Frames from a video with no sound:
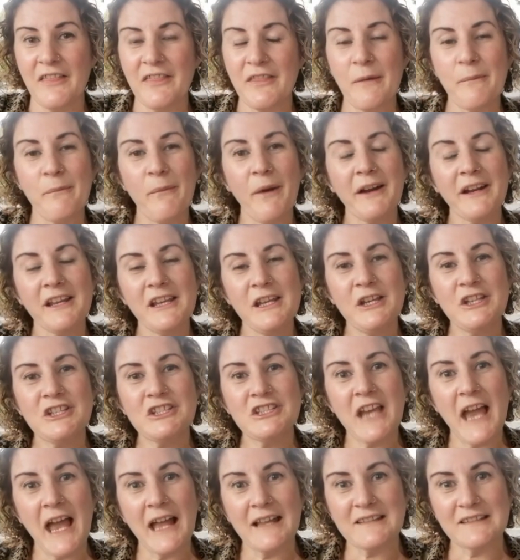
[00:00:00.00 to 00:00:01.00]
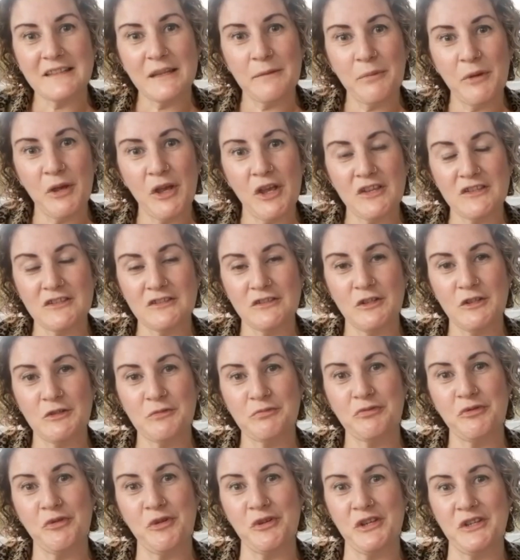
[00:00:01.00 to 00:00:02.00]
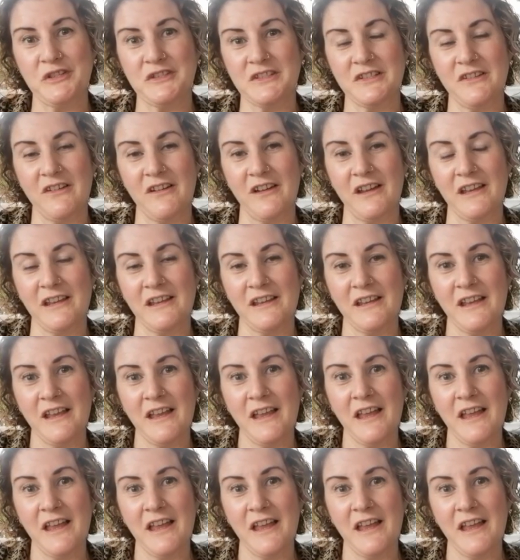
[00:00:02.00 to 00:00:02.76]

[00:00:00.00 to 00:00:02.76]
then why don't you chat to the person who's brought you tonight?